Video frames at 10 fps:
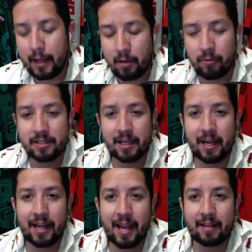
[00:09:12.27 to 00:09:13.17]
He wasn't
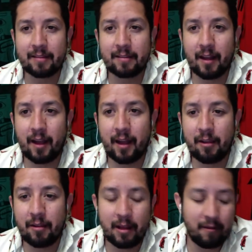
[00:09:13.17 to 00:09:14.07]
going to get,
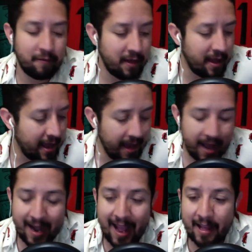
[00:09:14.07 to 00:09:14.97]
if he
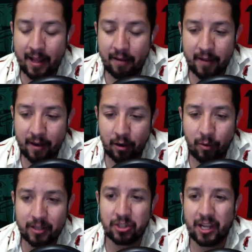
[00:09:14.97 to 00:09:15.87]
had a
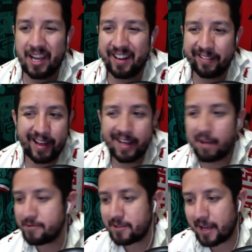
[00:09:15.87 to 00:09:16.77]
question that he didn't like,
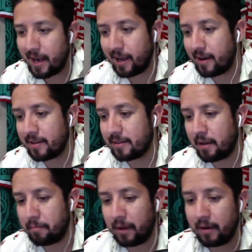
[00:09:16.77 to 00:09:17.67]
he was just kind of going to
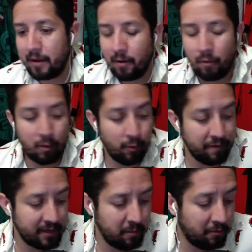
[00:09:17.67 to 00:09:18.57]
skip it, what we've
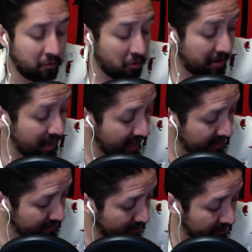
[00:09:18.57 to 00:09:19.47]
seen before. But he
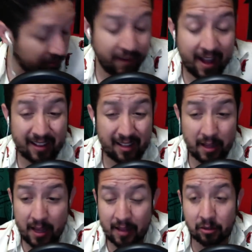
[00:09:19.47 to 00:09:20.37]
answered. In fact, I think
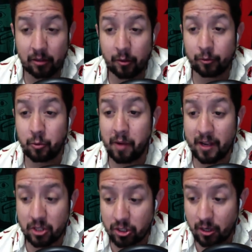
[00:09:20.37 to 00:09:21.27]
he answered a little too
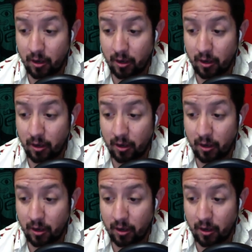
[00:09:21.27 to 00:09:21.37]
much.